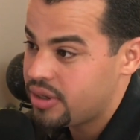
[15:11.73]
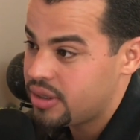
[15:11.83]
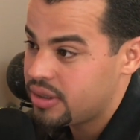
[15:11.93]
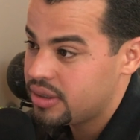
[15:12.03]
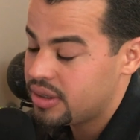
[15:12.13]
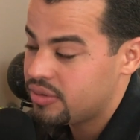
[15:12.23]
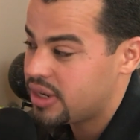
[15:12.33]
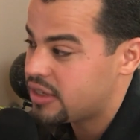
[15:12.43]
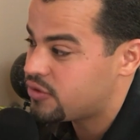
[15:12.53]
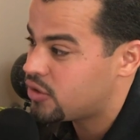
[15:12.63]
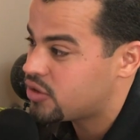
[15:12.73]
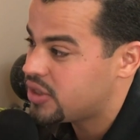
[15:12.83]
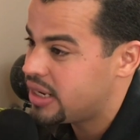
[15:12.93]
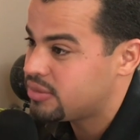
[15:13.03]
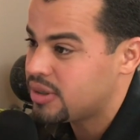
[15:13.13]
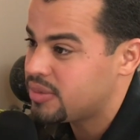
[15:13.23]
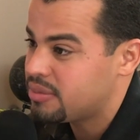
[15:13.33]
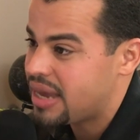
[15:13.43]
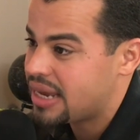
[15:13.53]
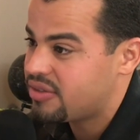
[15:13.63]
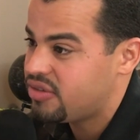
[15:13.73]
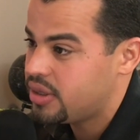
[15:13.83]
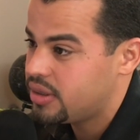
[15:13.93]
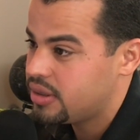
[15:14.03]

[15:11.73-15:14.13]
I forgot his first name, something McAfee.